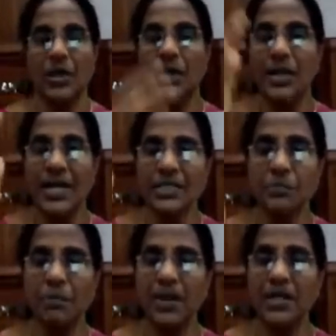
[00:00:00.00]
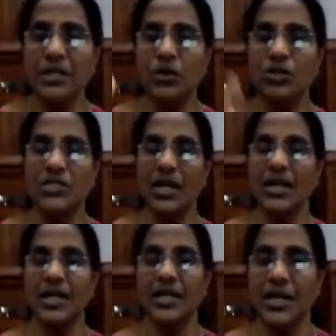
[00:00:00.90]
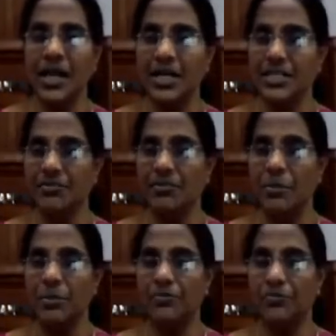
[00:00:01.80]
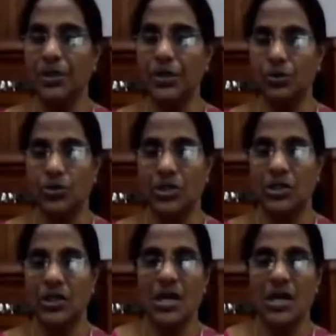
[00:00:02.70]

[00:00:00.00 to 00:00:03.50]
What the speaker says: Less merit goods like education will be produced.